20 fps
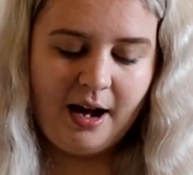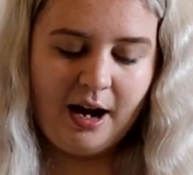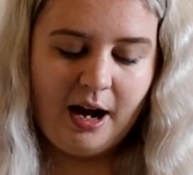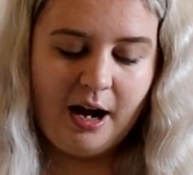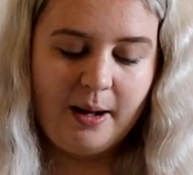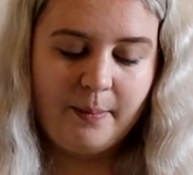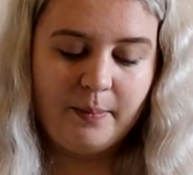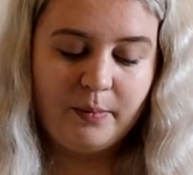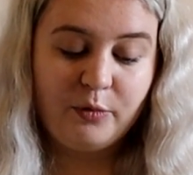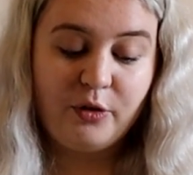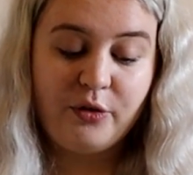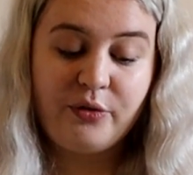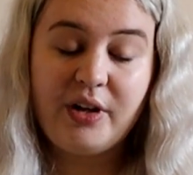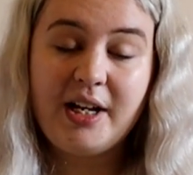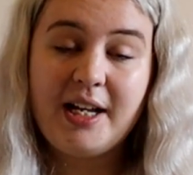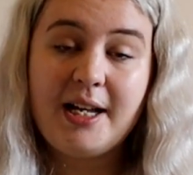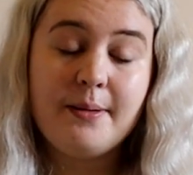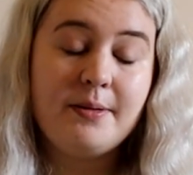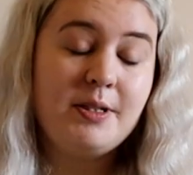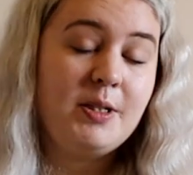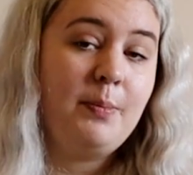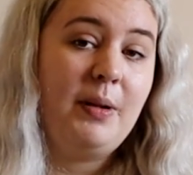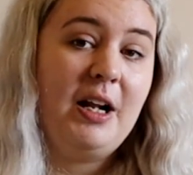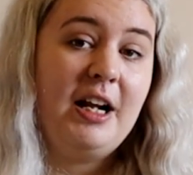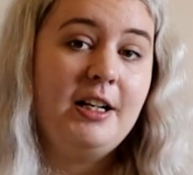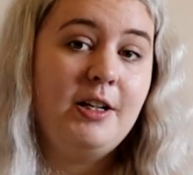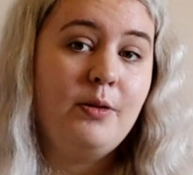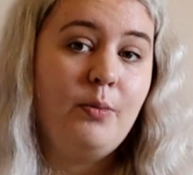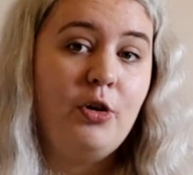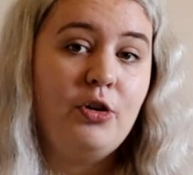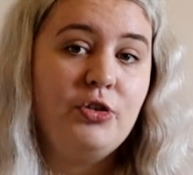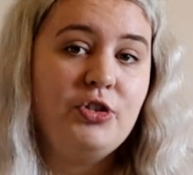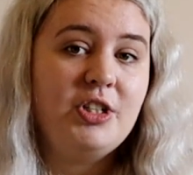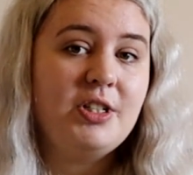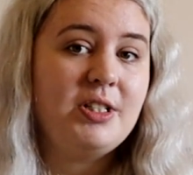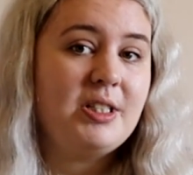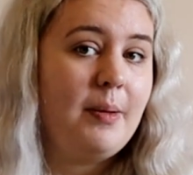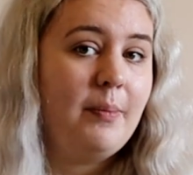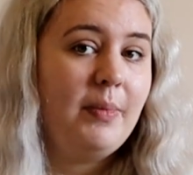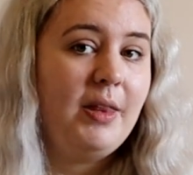Rafiki's Planet Watch
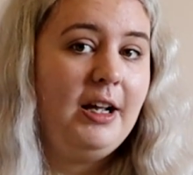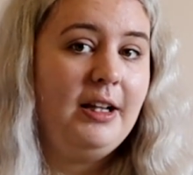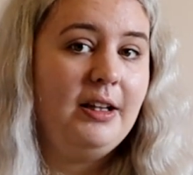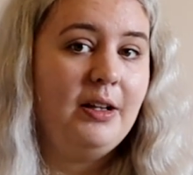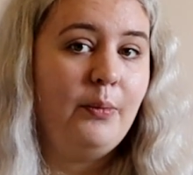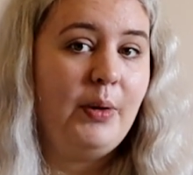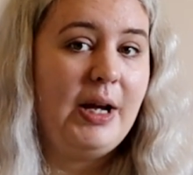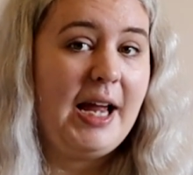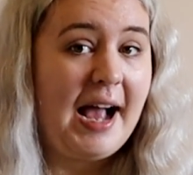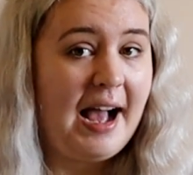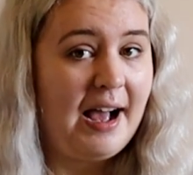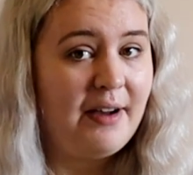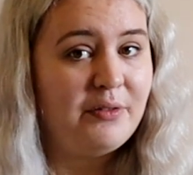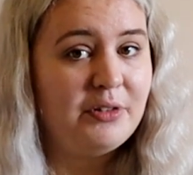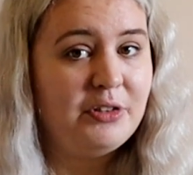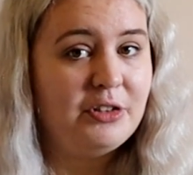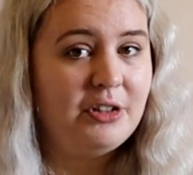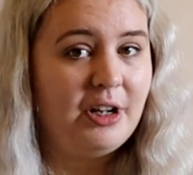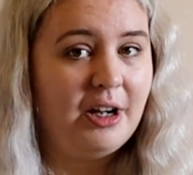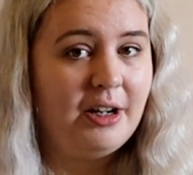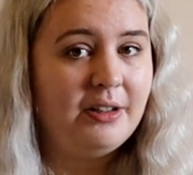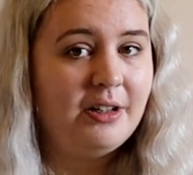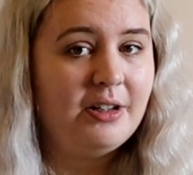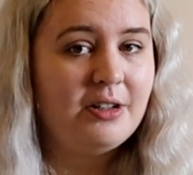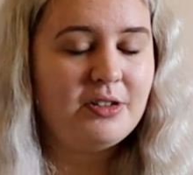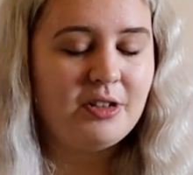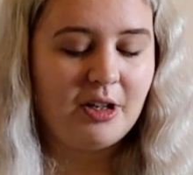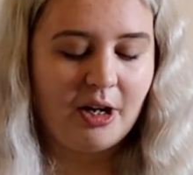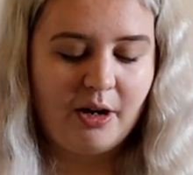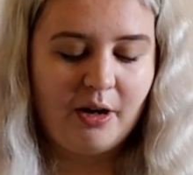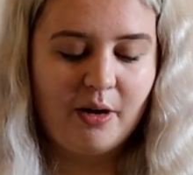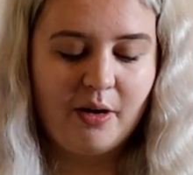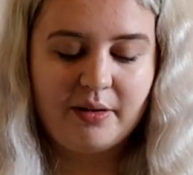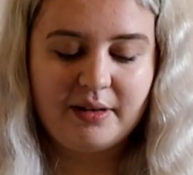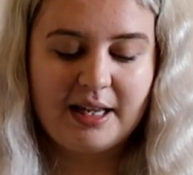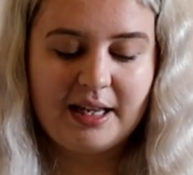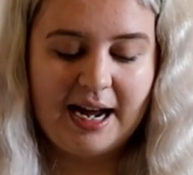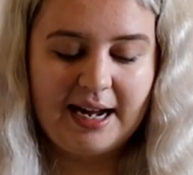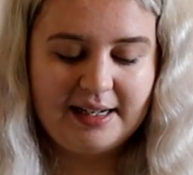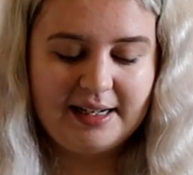is something that we haven't done, so
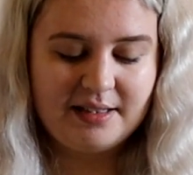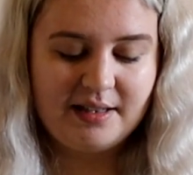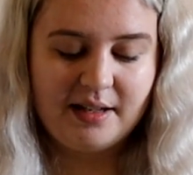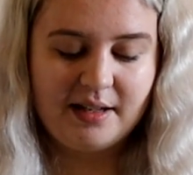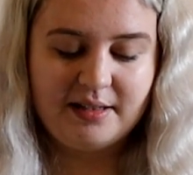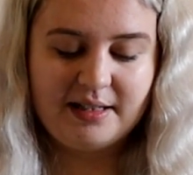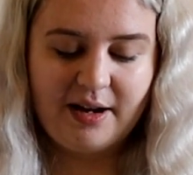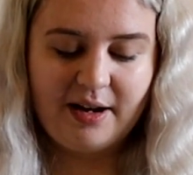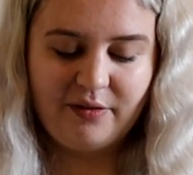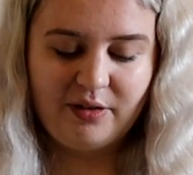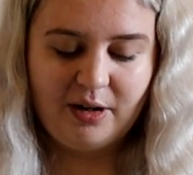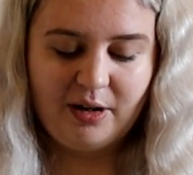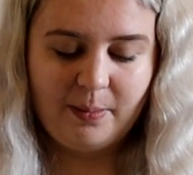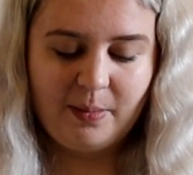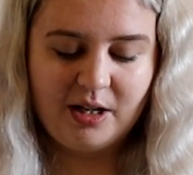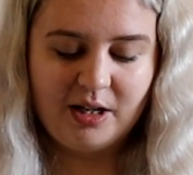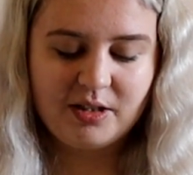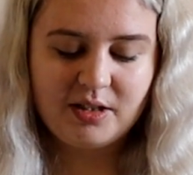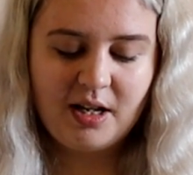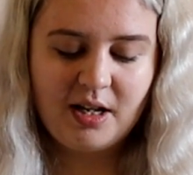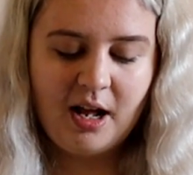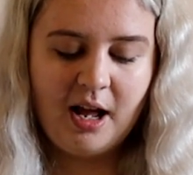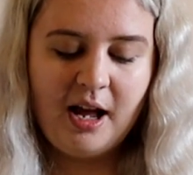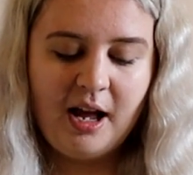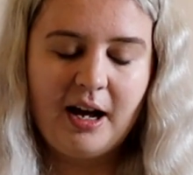that is a definite must.